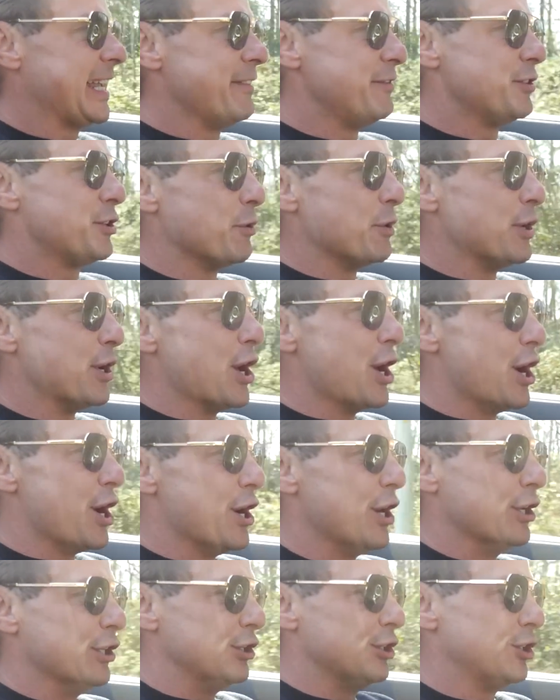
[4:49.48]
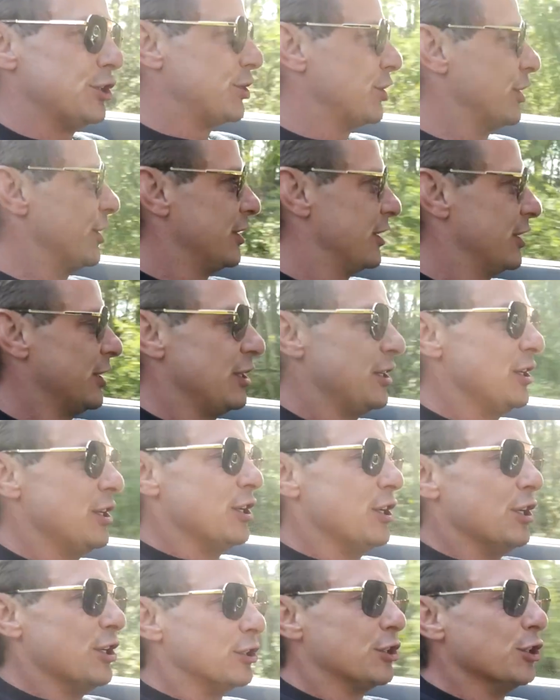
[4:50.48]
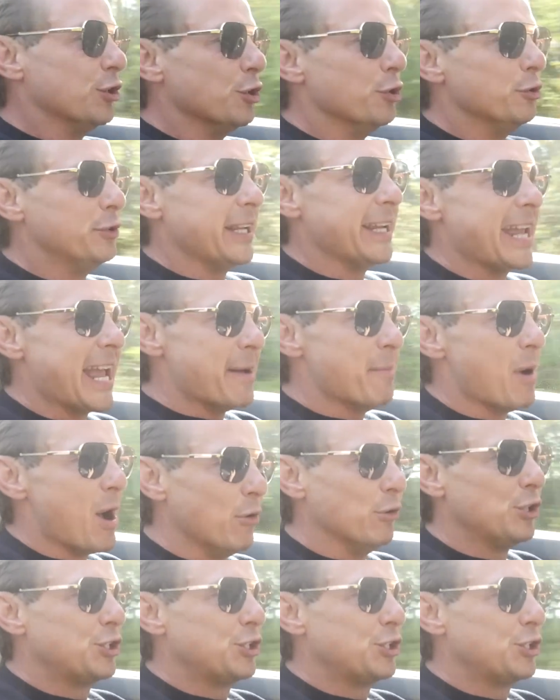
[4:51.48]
you an urge to do DMO